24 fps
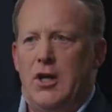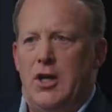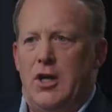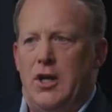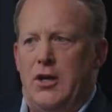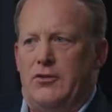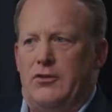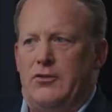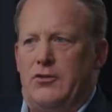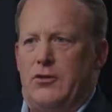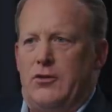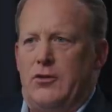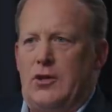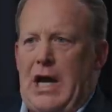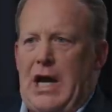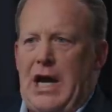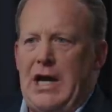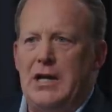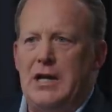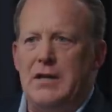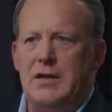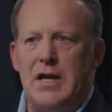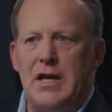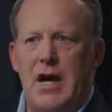It's
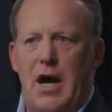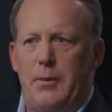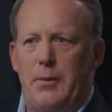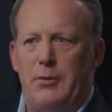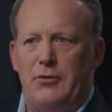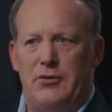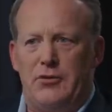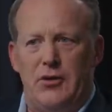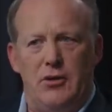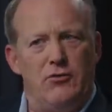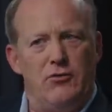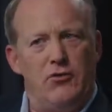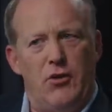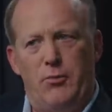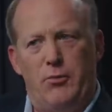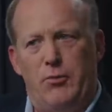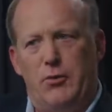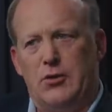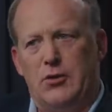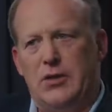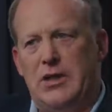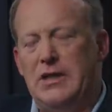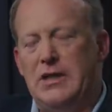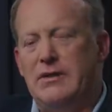kind of the opposite in Trump
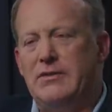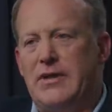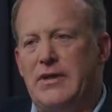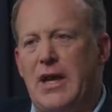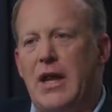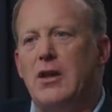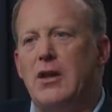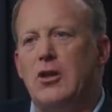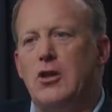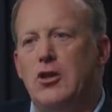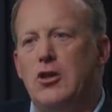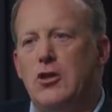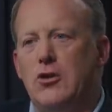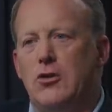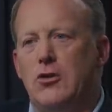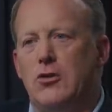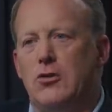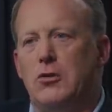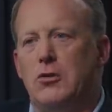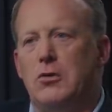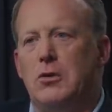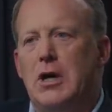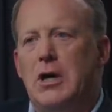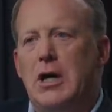world. He's telling
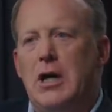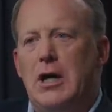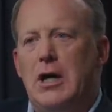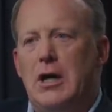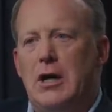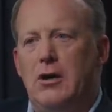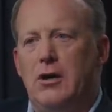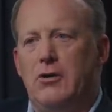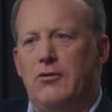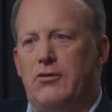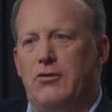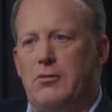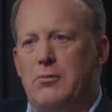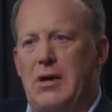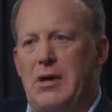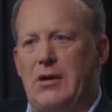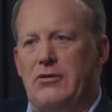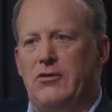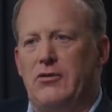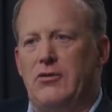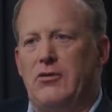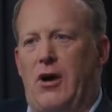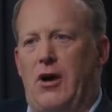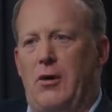you, here's the
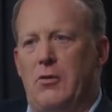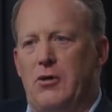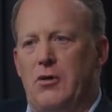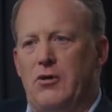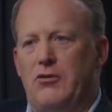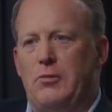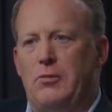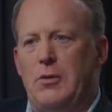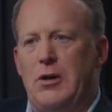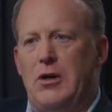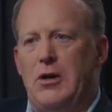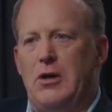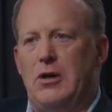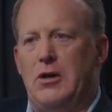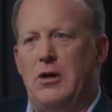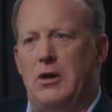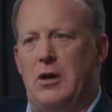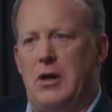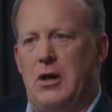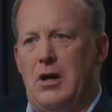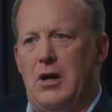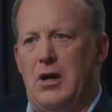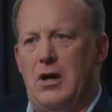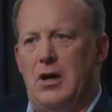message I want to spin.
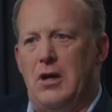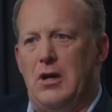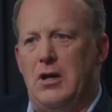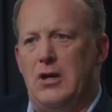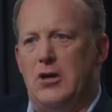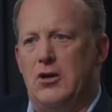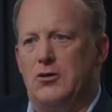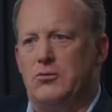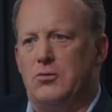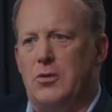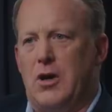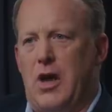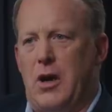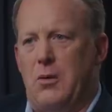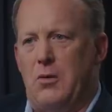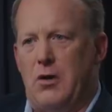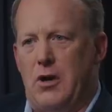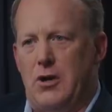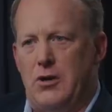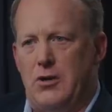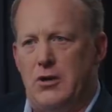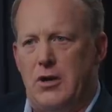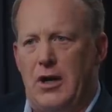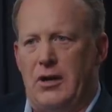Here's what I
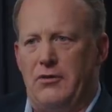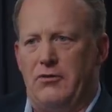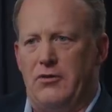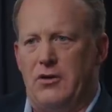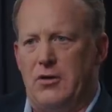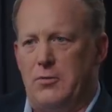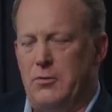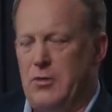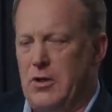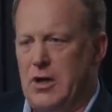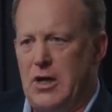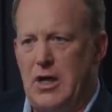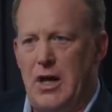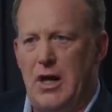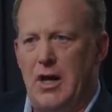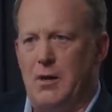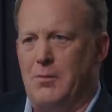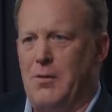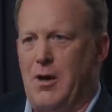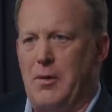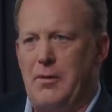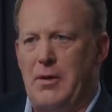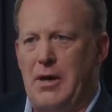want you guys to communicate on my